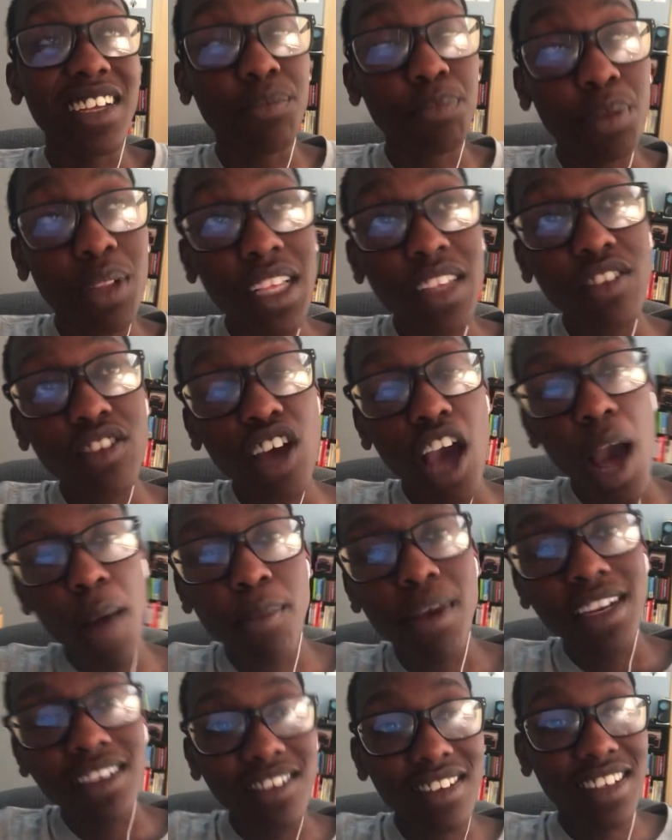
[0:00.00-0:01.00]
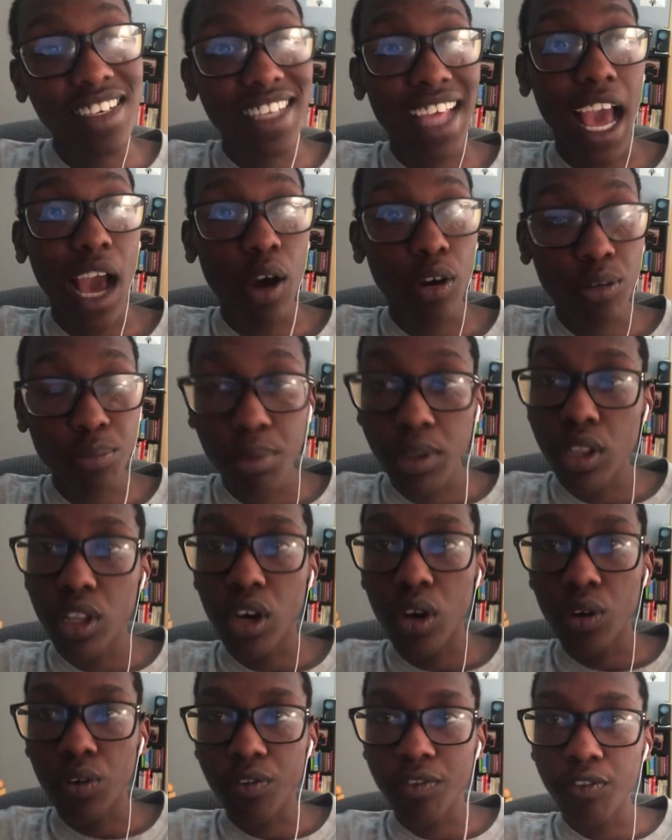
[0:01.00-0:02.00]
Please comment down
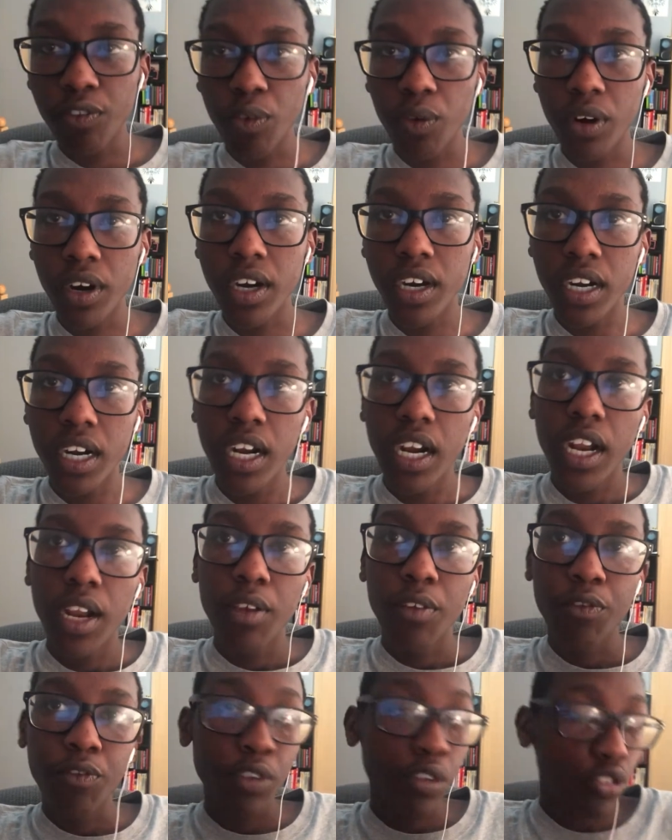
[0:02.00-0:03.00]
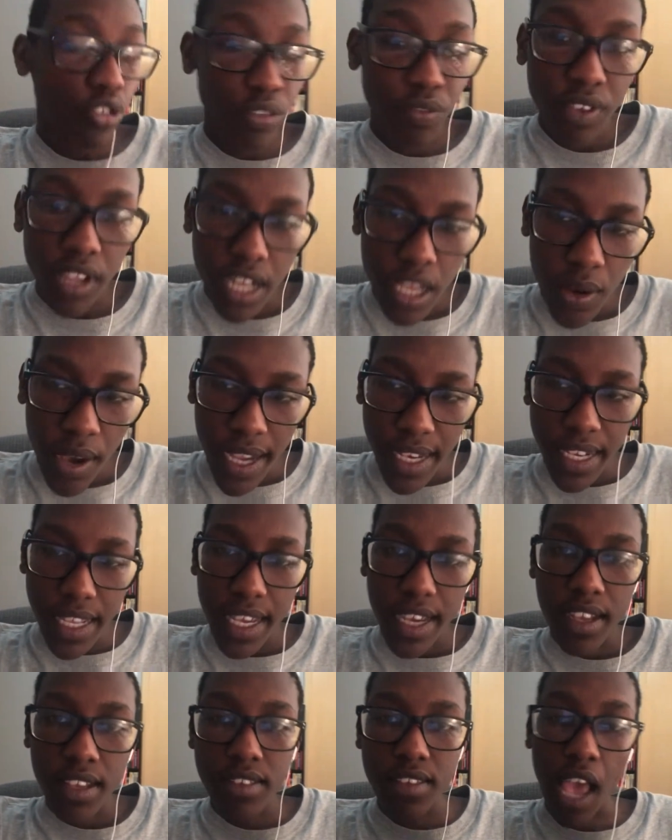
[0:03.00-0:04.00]
below for future video
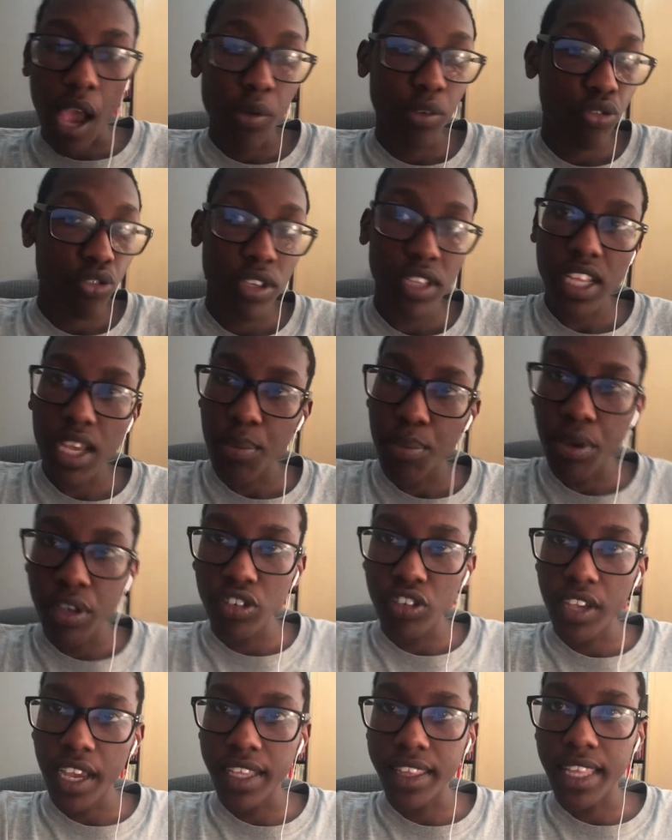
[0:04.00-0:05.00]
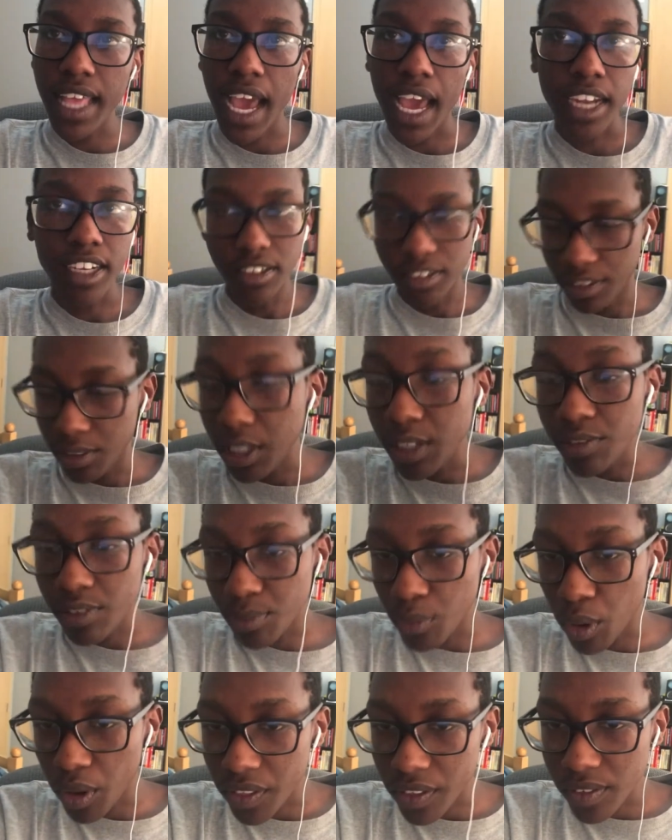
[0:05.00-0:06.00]
ideas. I would really appreciate that even
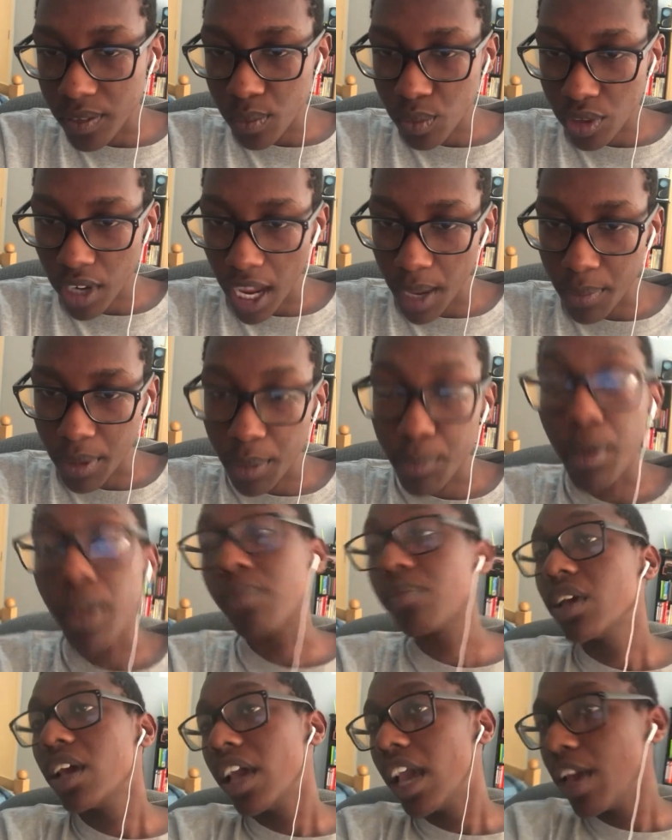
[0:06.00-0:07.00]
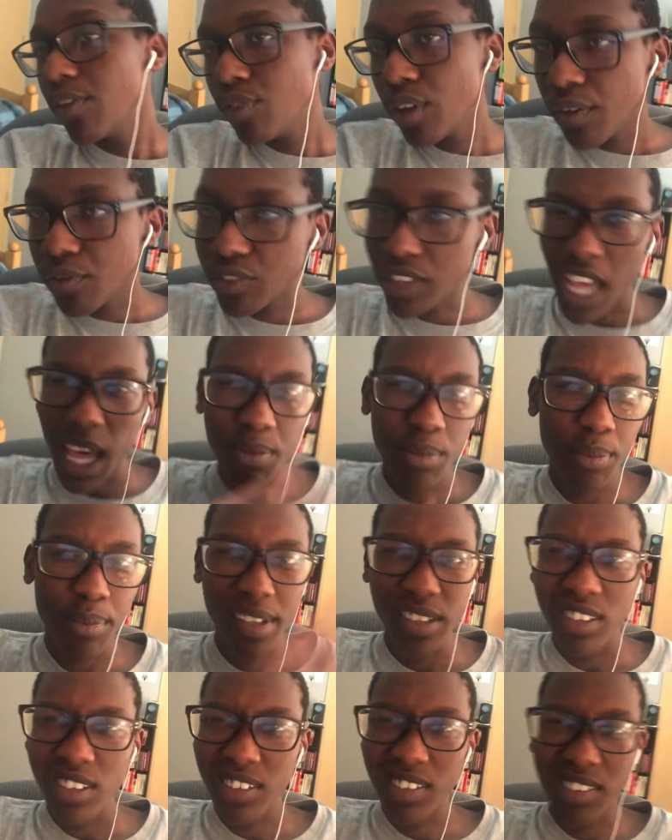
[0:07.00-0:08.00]
more than subscribing. But if you have time, I
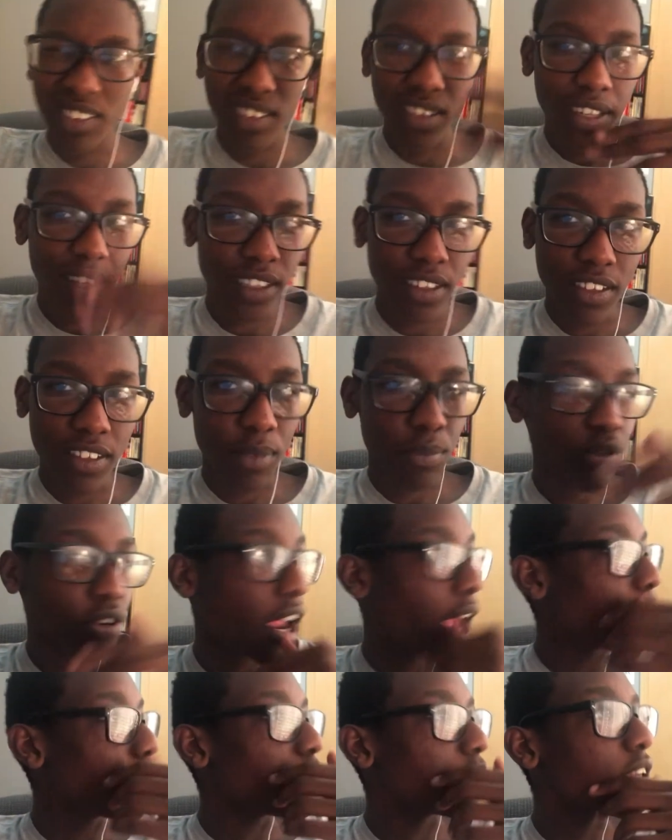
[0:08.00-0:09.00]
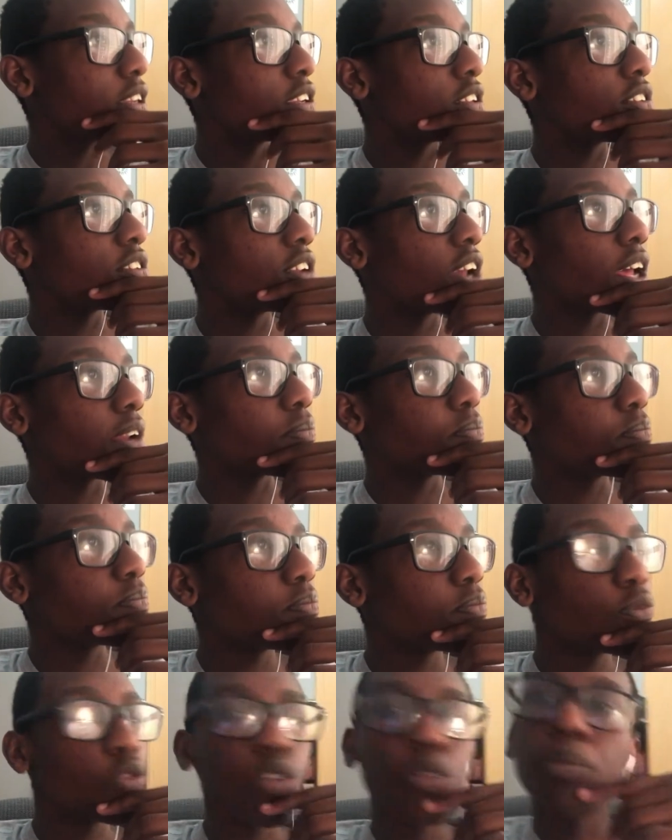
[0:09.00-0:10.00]
mean, just click the subscribe button. It's not
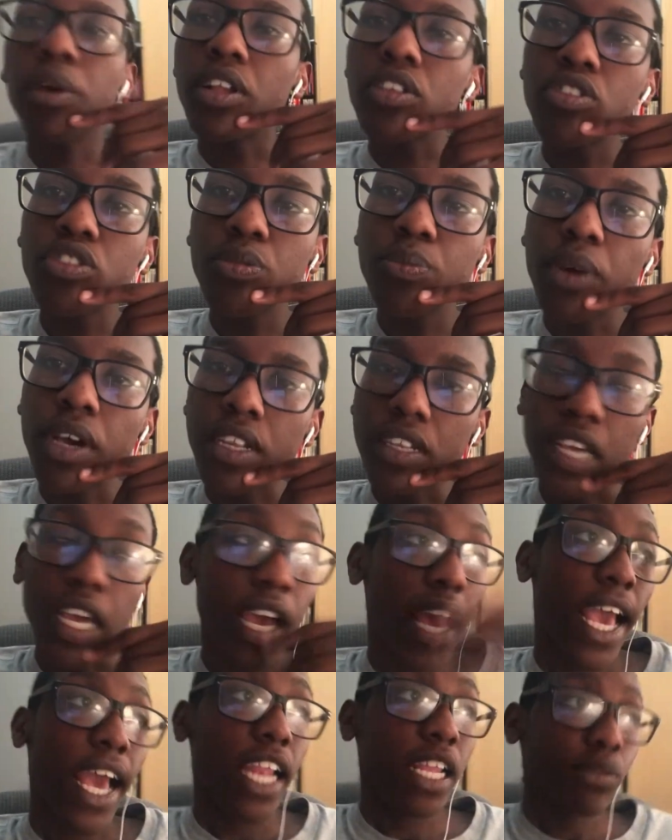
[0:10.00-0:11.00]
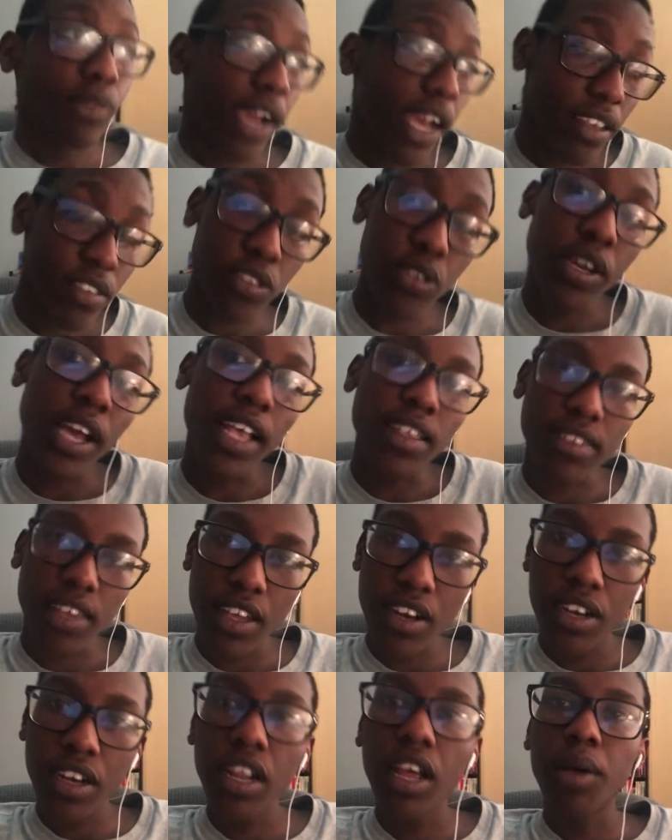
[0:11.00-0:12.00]
too much. But anyway, I'll see you guys
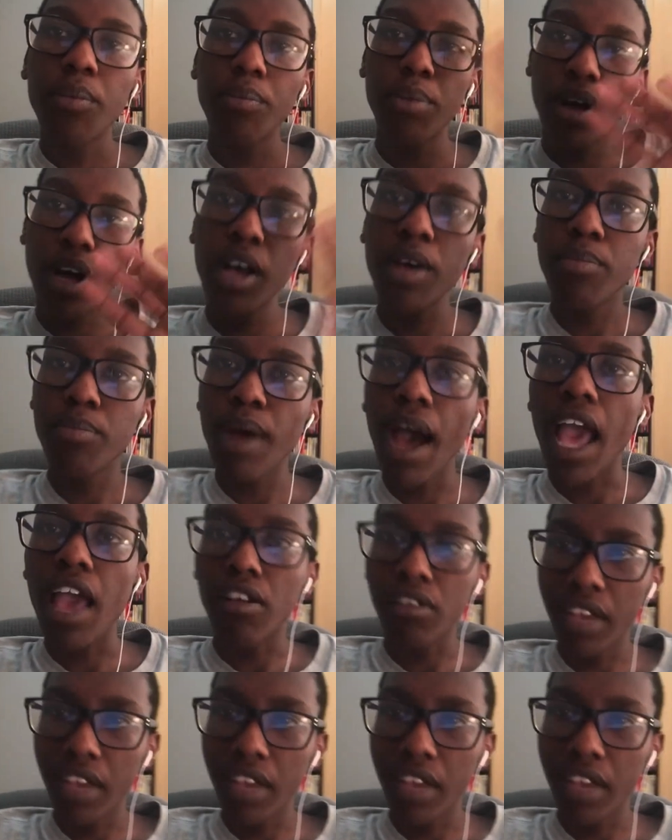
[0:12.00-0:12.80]
later. Bye,